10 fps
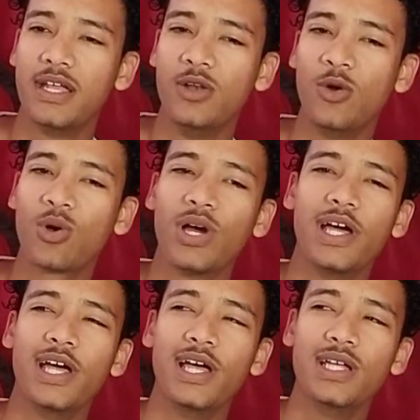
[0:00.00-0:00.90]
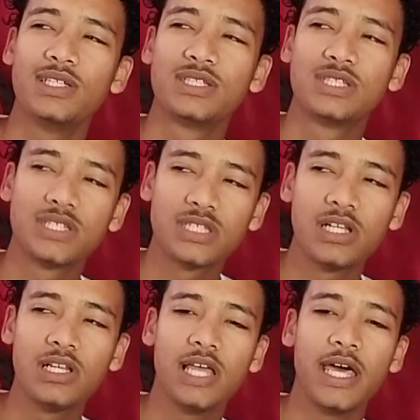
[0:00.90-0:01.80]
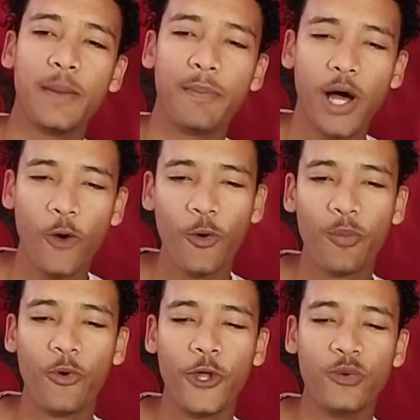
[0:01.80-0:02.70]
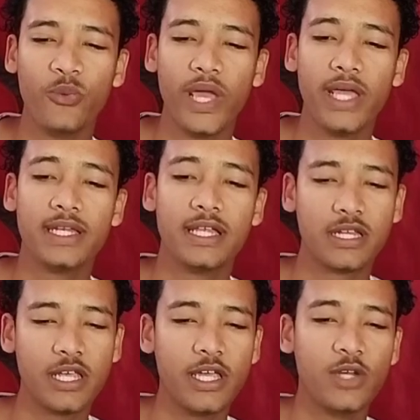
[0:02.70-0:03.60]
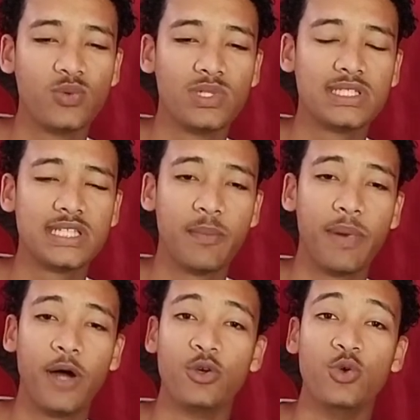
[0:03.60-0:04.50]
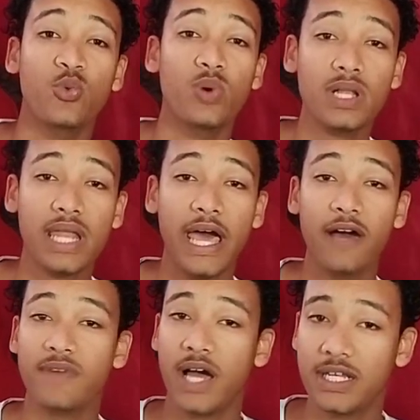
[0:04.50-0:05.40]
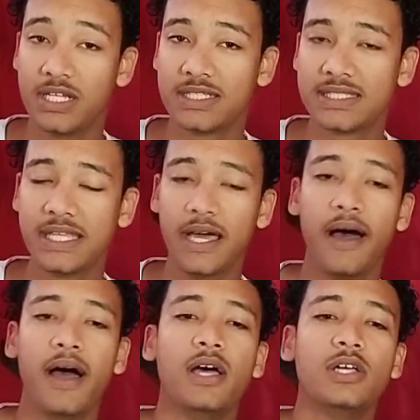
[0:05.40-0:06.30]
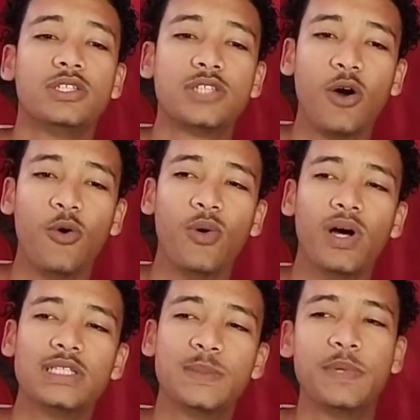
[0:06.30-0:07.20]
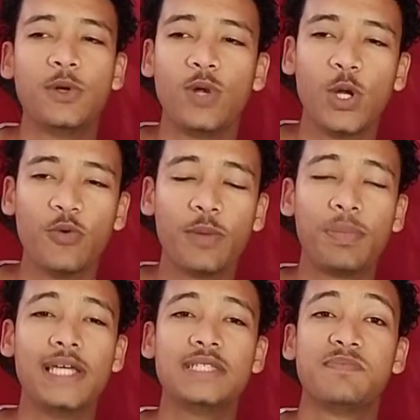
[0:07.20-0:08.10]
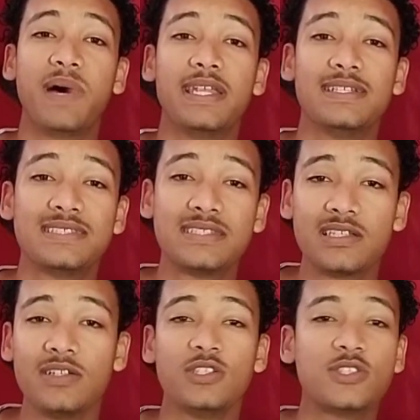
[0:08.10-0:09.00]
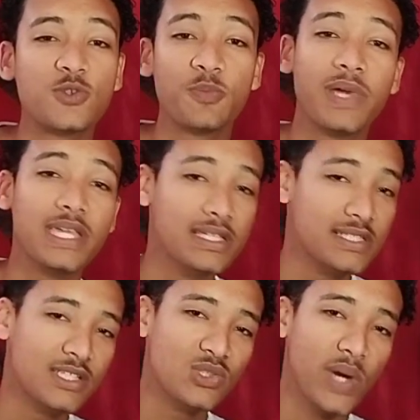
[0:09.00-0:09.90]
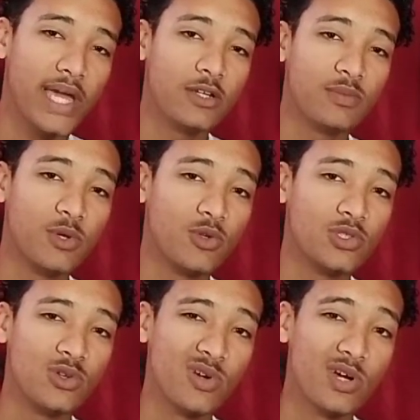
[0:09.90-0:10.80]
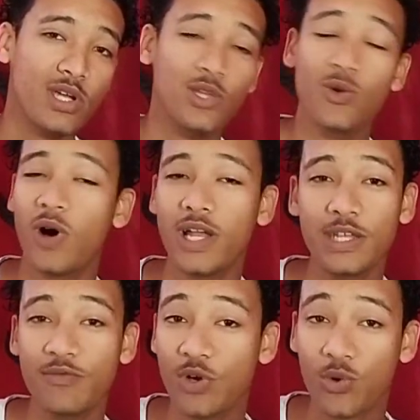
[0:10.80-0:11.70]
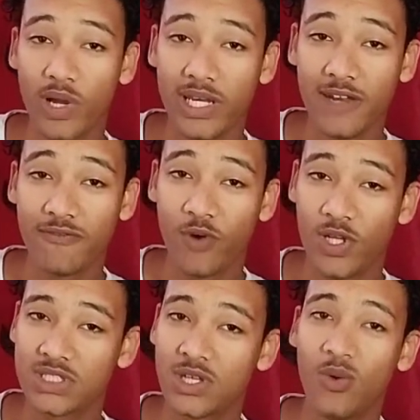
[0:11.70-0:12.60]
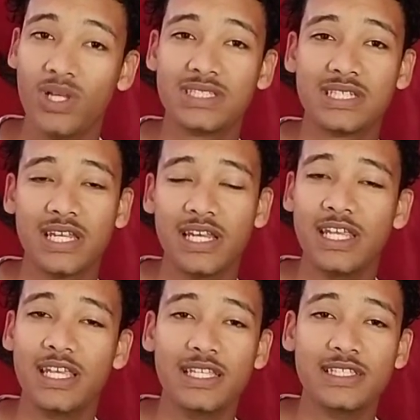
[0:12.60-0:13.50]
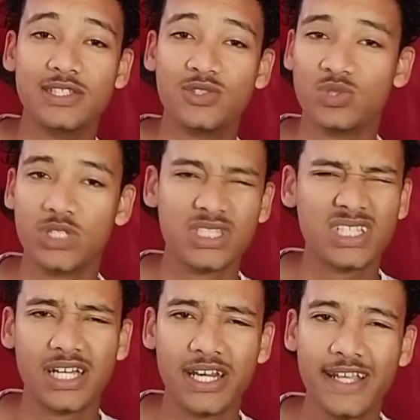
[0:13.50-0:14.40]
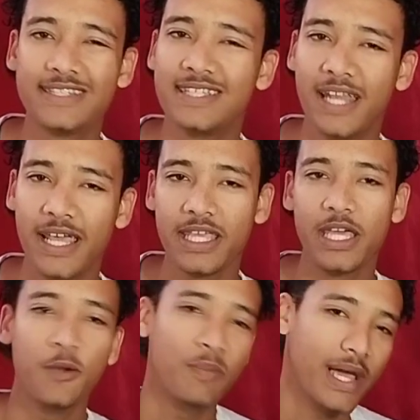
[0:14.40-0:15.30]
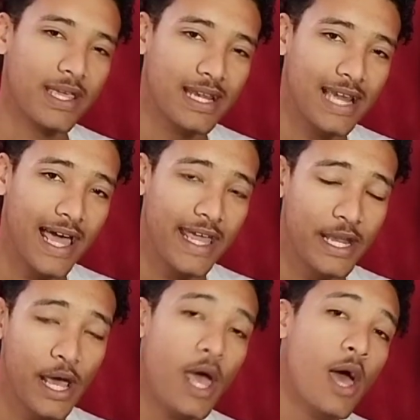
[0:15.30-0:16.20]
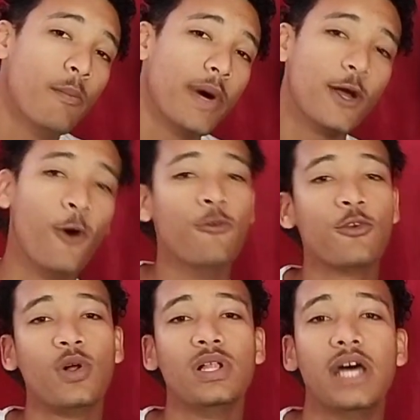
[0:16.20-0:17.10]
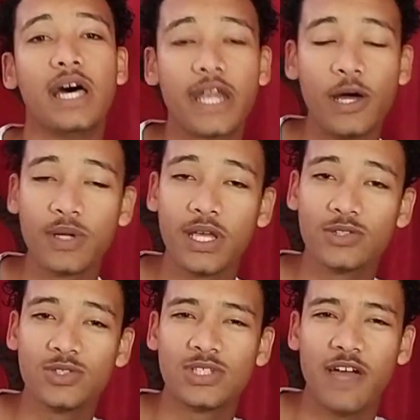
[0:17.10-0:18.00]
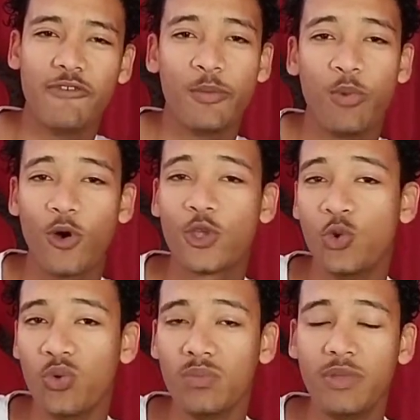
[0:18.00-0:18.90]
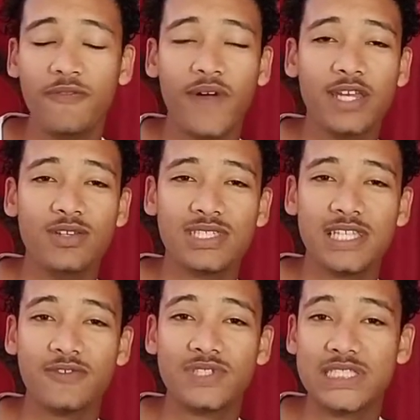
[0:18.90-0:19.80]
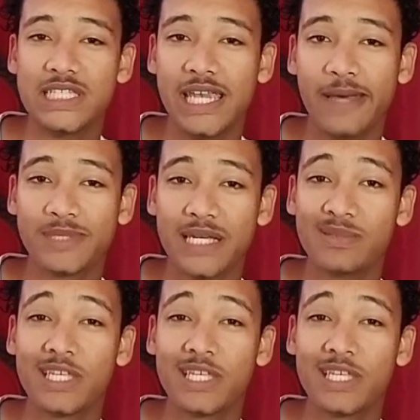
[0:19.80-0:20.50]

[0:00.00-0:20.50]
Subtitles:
look, it's still at a power point where the rear end will step out. You will have understeer, so it's a bit all over the place, but it's still super easy to handle, because look, you aren't even going that fast, so it's really easy to just correct it and get it back in line. But overall, around Kyoto Driving Park, you will be finding yourself sitting lap times